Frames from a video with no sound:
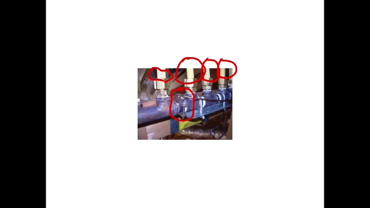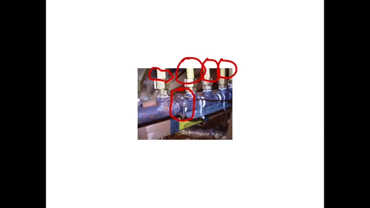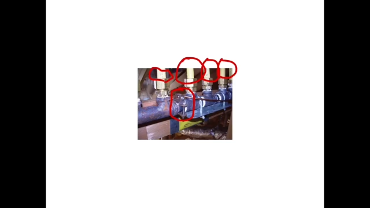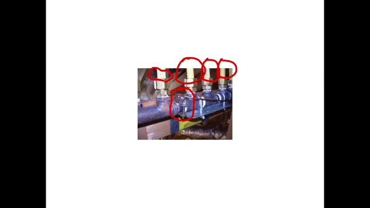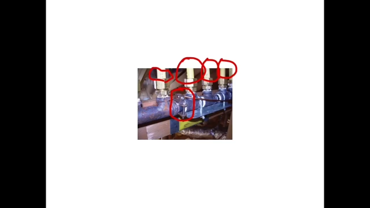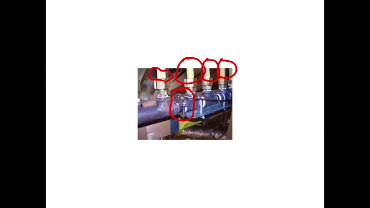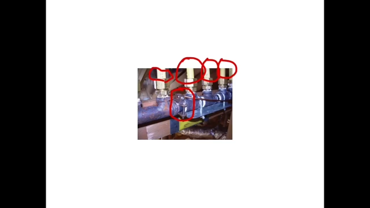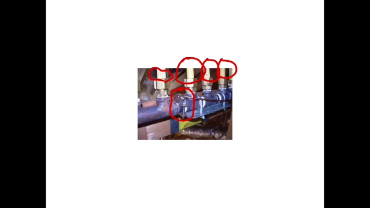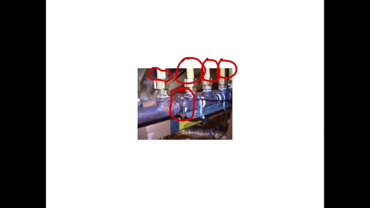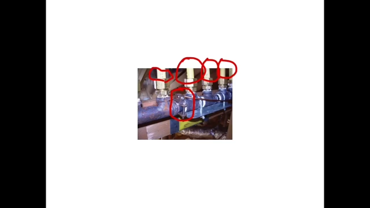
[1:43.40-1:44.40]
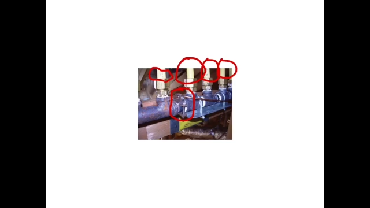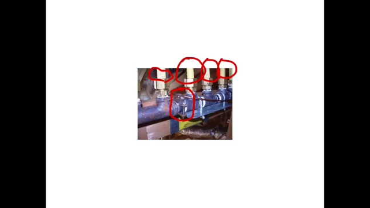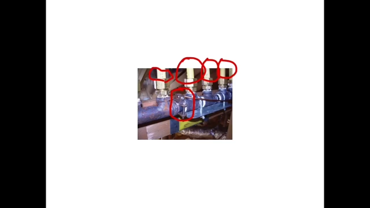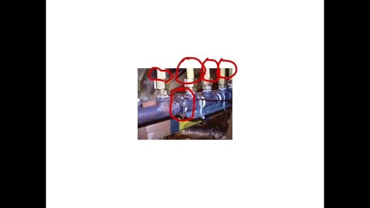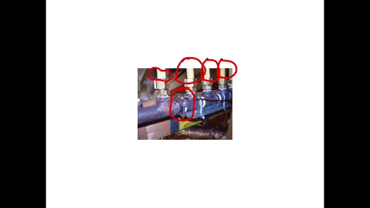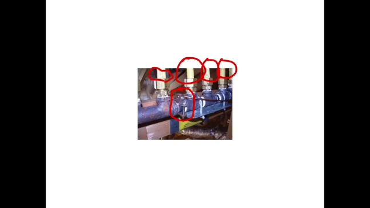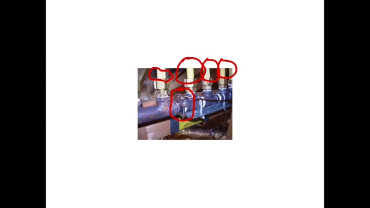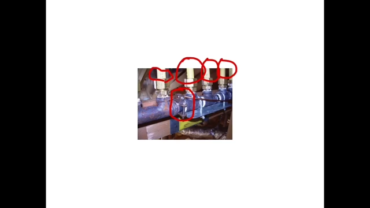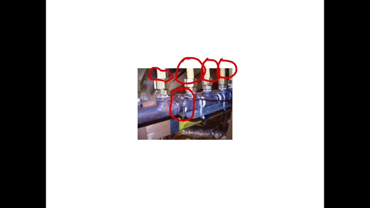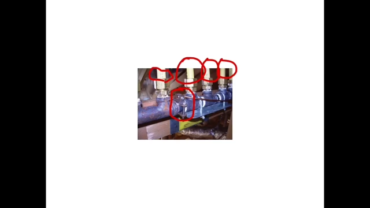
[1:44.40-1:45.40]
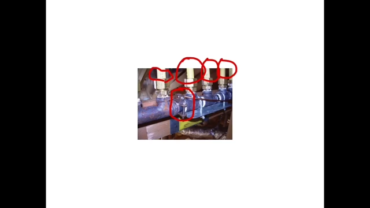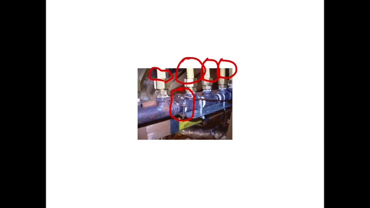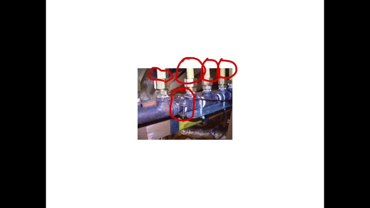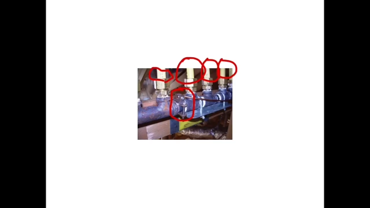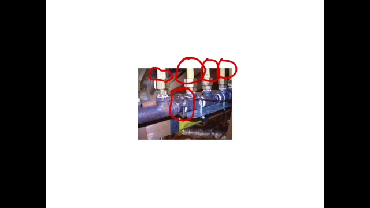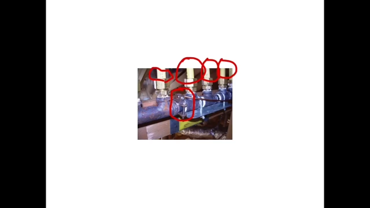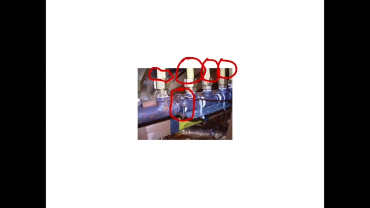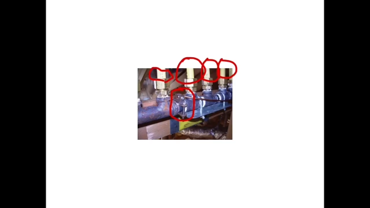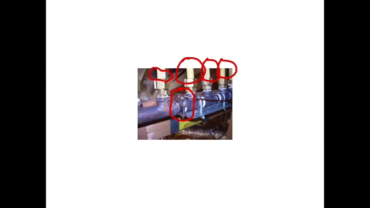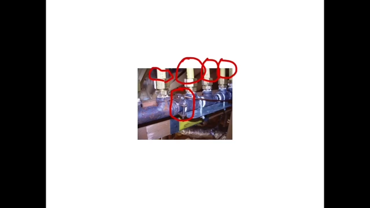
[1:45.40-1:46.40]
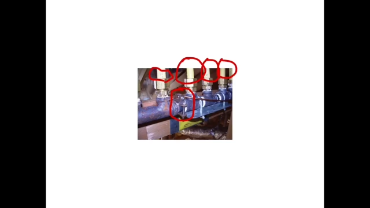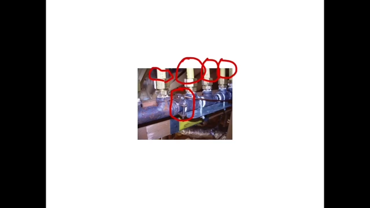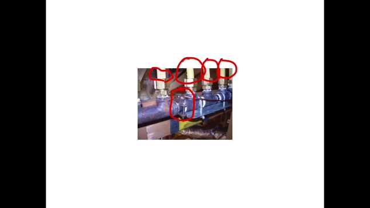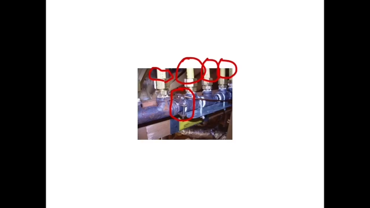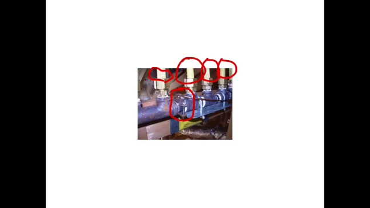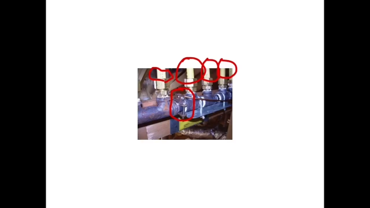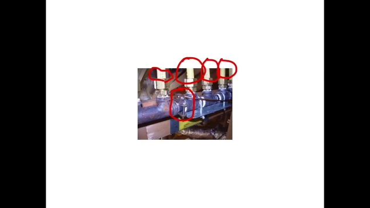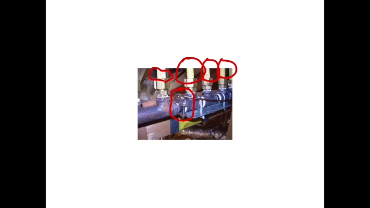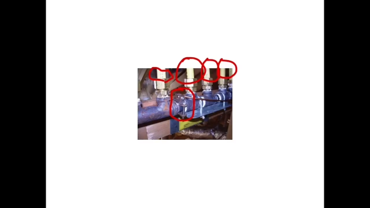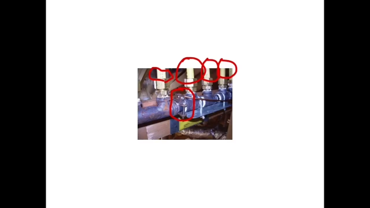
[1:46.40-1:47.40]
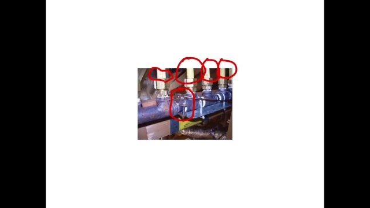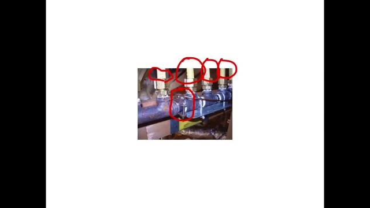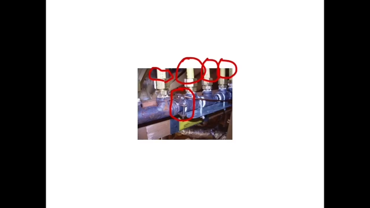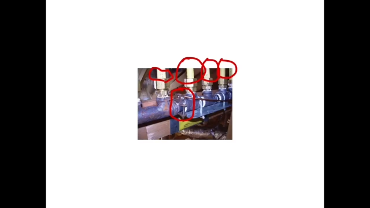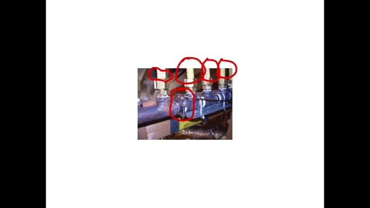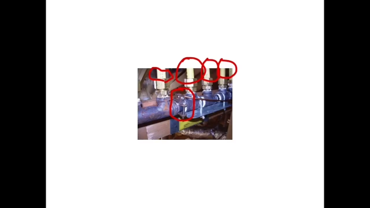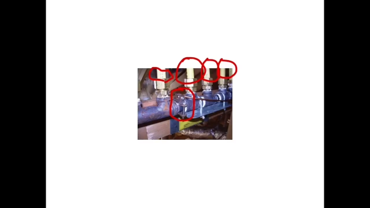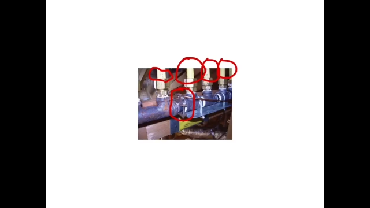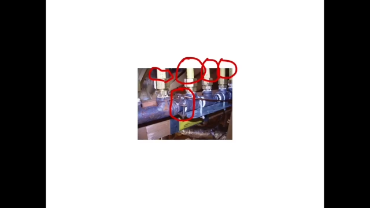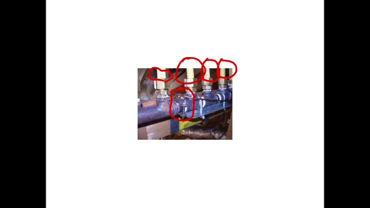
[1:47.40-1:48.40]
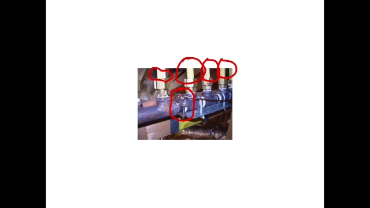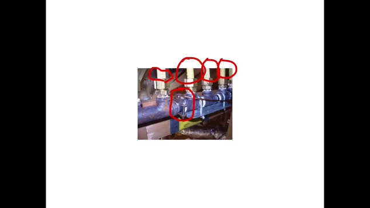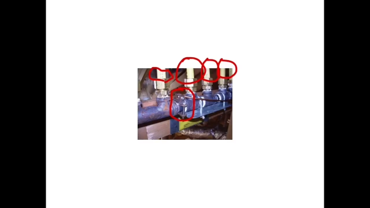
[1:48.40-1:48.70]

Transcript: Nobody's mouth can be seen.